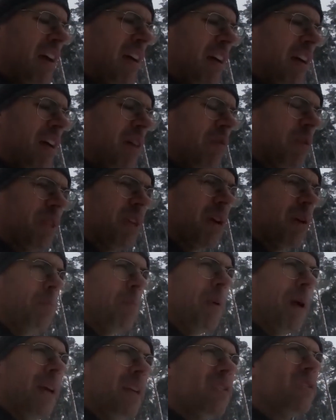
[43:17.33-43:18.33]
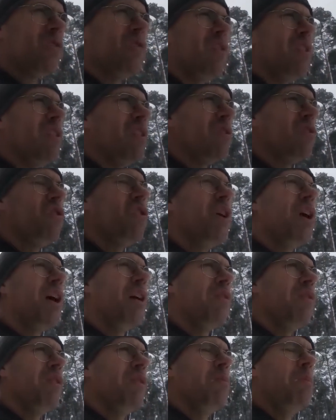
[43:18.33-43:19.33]
uh, with her pastry that she
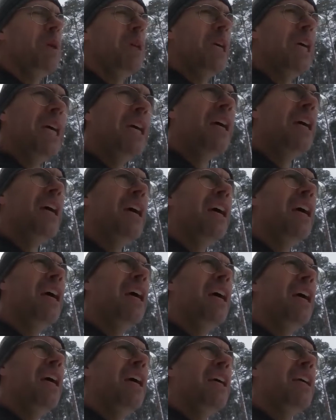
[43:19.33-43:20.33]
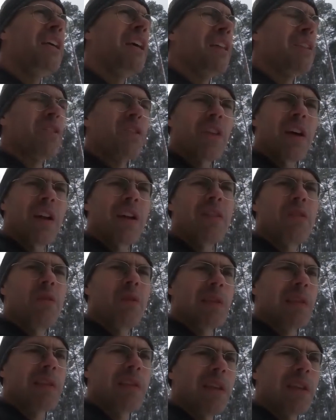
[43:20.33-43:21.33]
offered me and started to
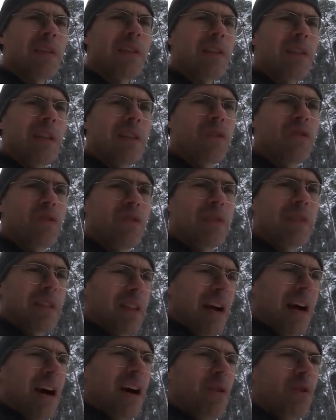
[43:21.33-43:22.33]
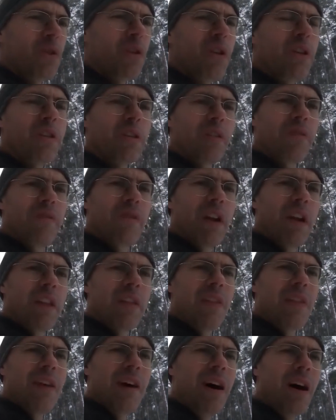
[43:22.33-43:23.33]
insist that how she's
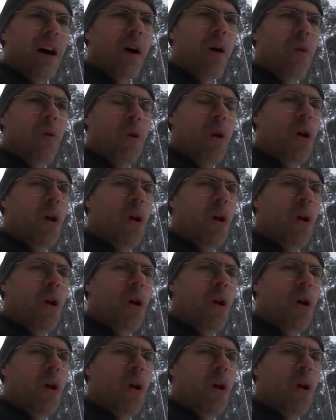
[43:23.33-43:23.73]
afraid now